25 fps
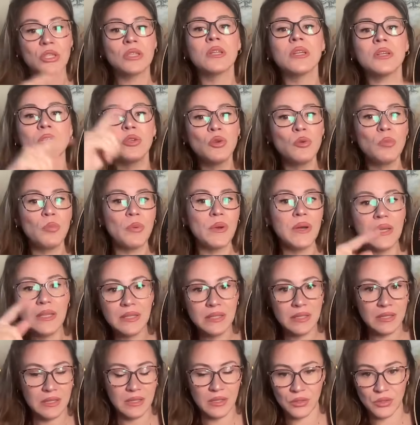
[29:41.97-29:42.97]
And a new
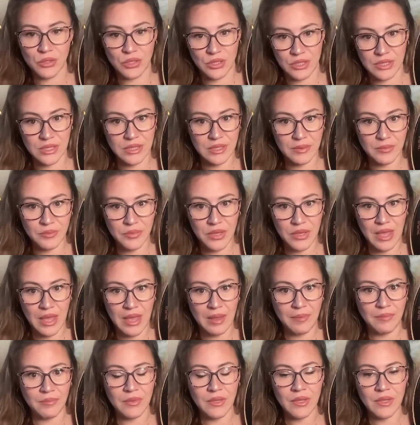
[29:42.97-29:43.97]
political system
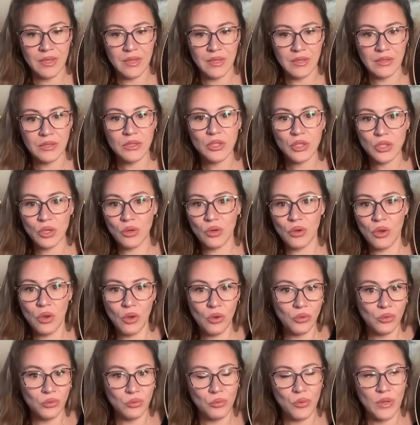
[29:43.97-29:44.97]
came, the
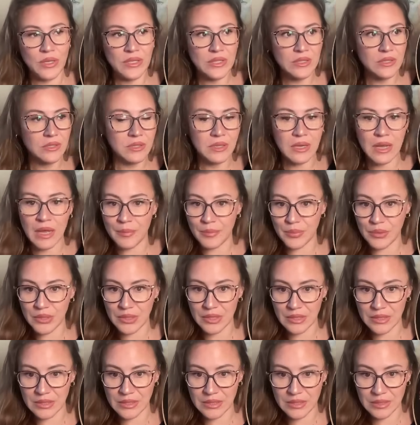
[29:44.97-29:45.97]
so-called Western
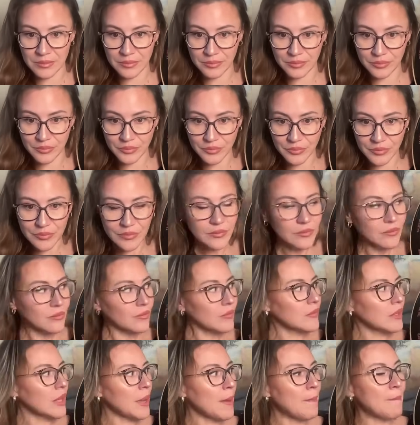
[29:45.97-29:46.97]
capitalism.
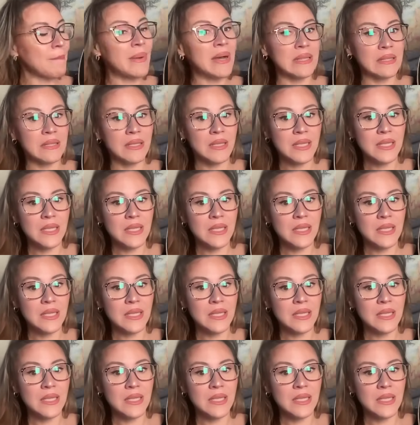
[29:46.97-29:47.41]
But